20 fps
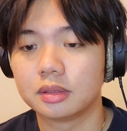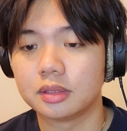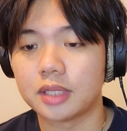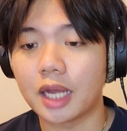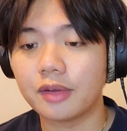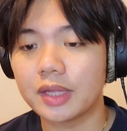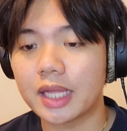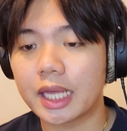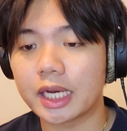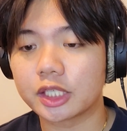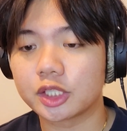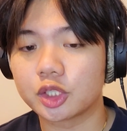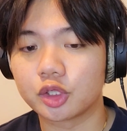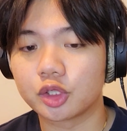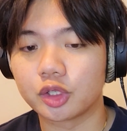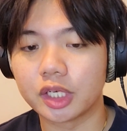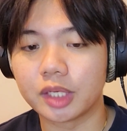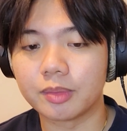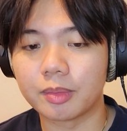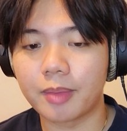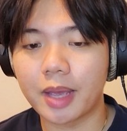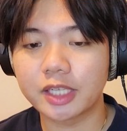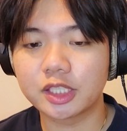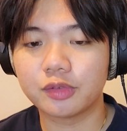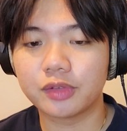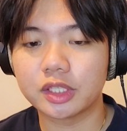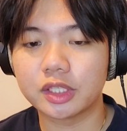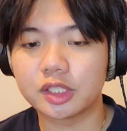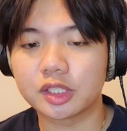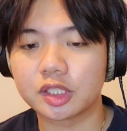Not even that extreme.
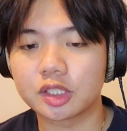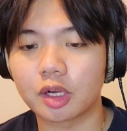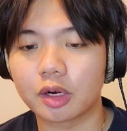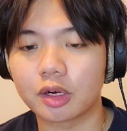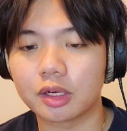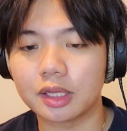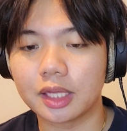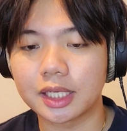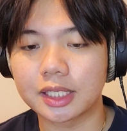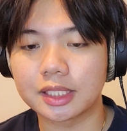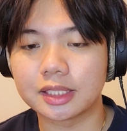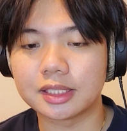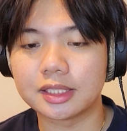Imagine if they just started like